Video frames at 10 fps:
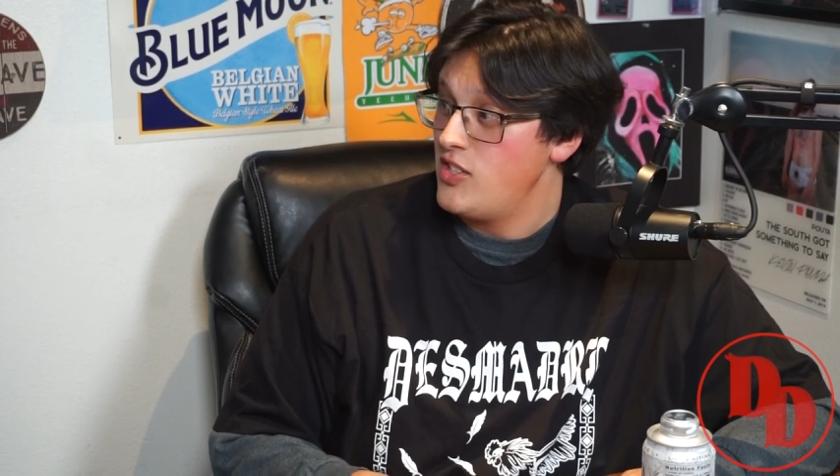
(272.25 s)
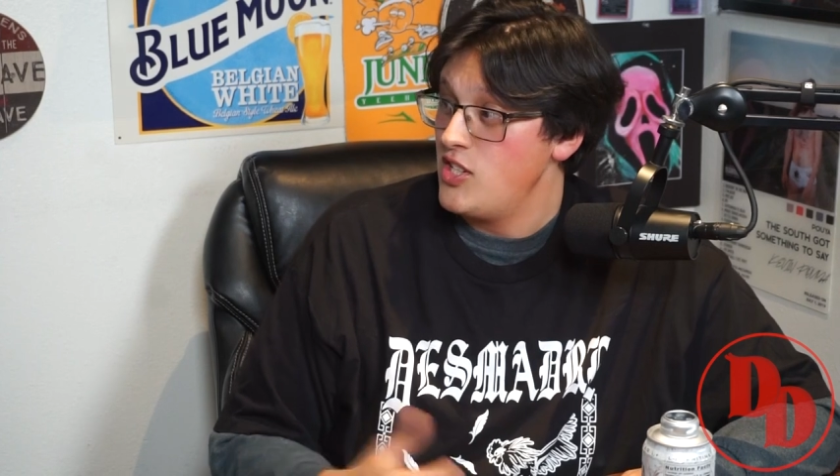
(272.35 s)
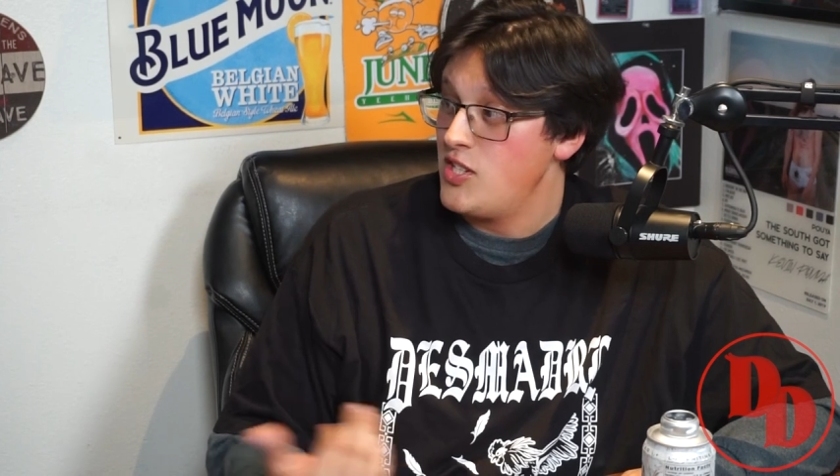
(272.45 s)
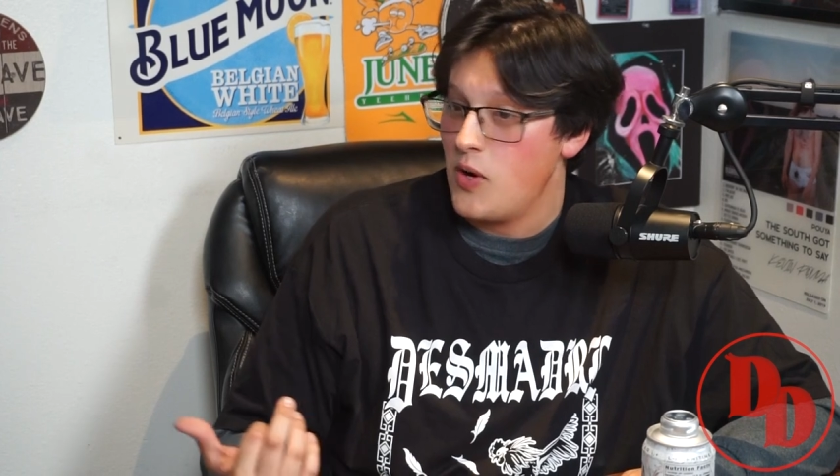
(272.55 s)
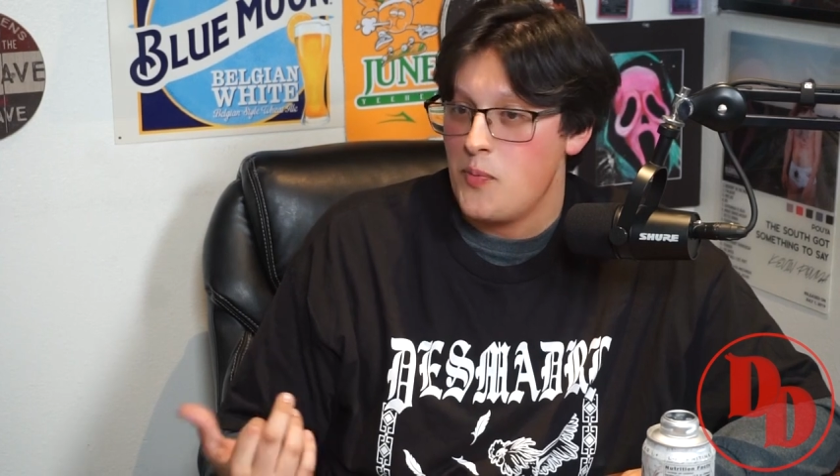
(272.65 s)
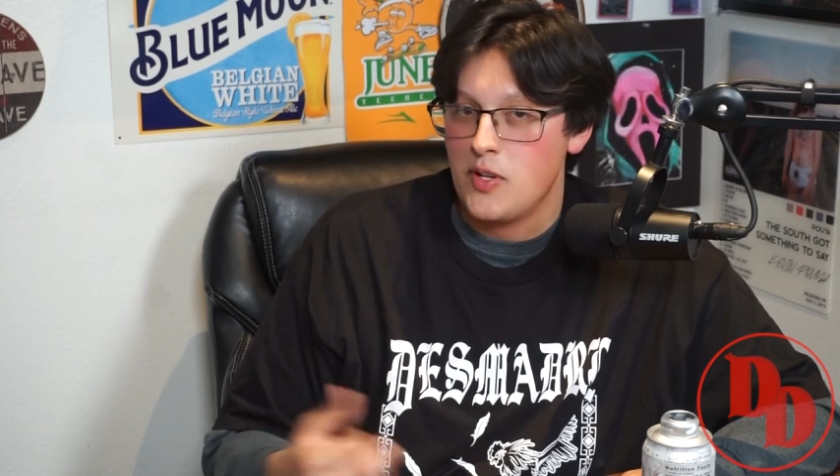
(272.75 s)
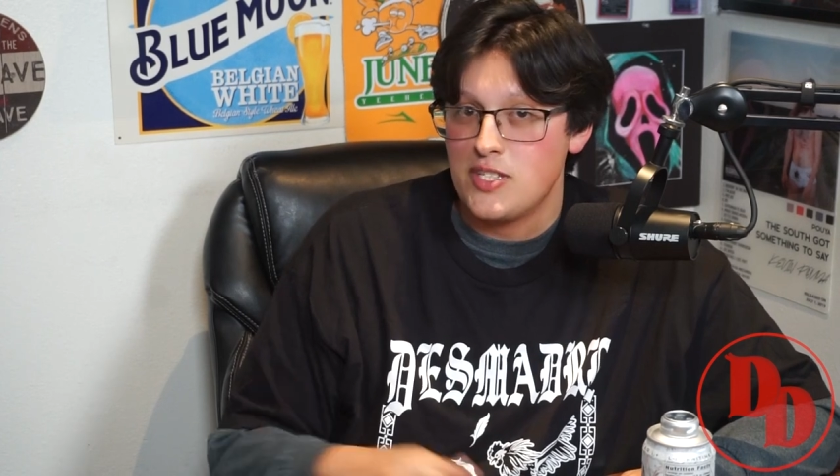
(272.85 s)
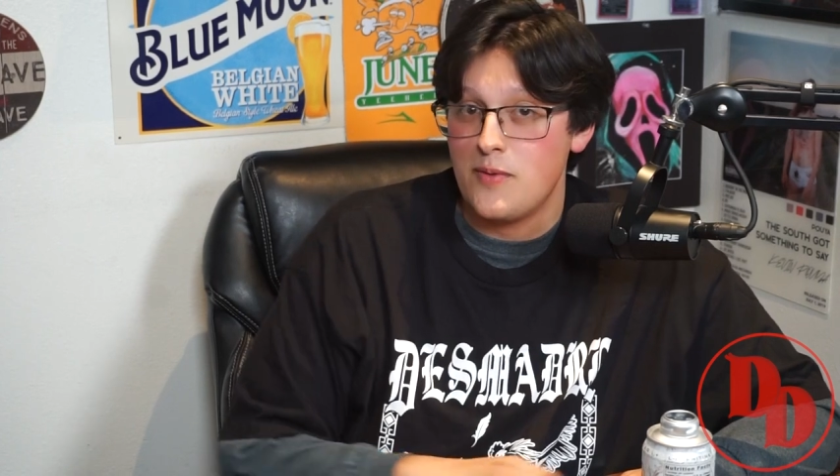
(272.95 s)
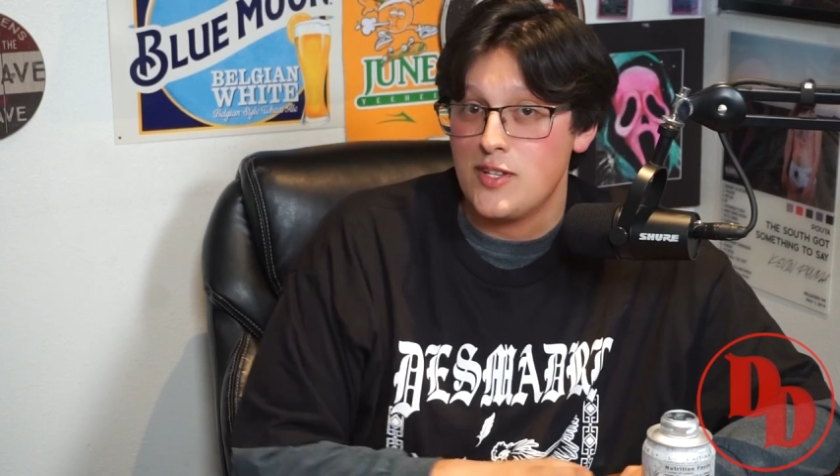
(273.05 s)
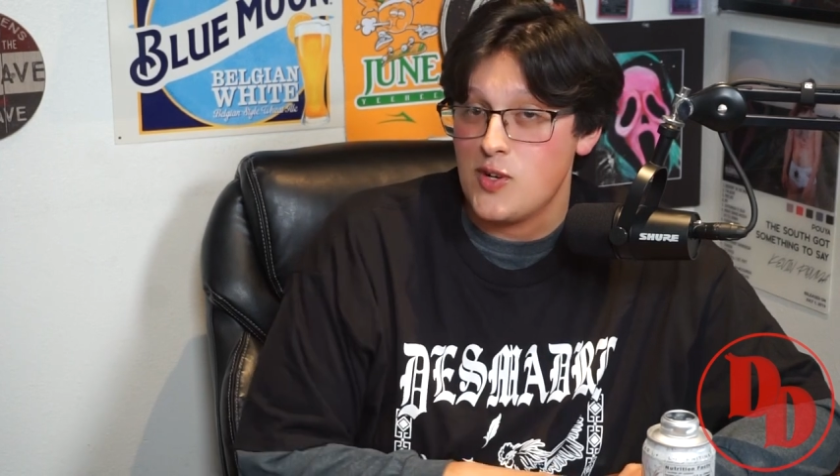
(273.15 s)
Did you see what I
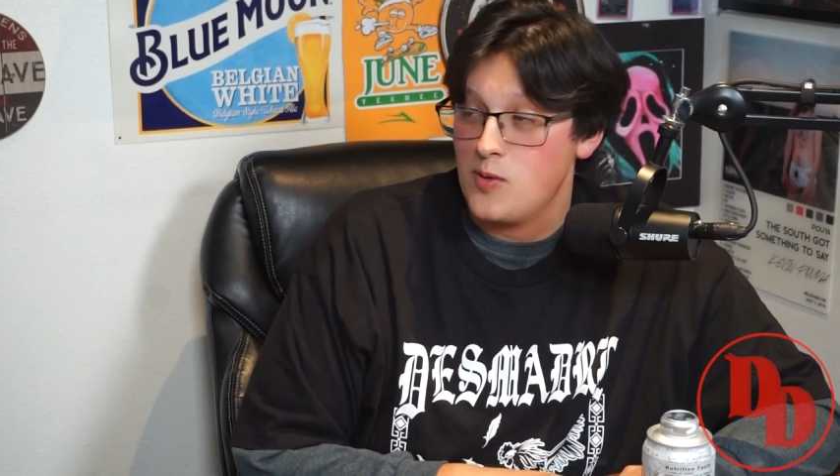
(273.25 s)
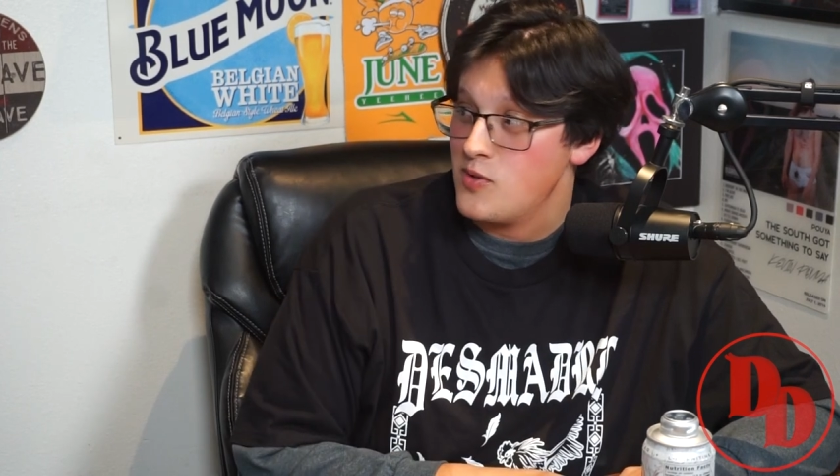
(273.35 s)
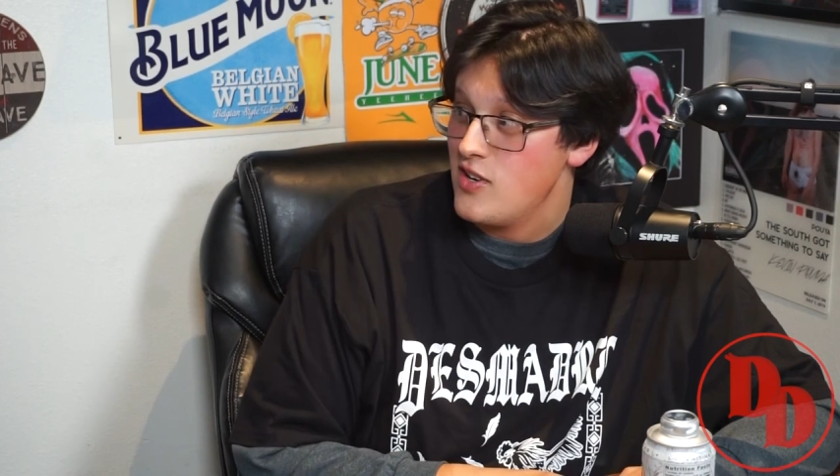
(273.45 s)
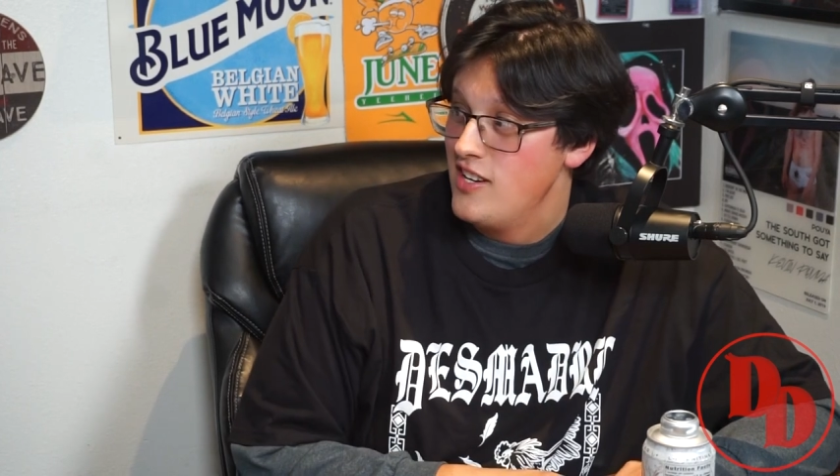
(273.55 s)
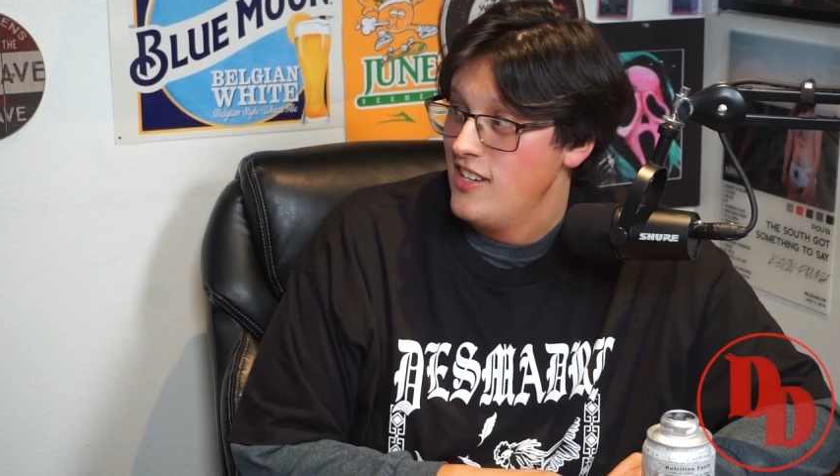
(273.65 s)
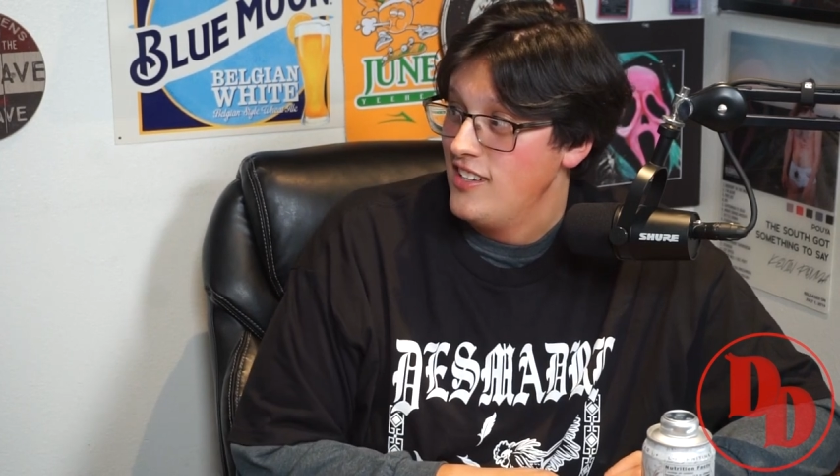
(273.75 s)
posted on Instagram story?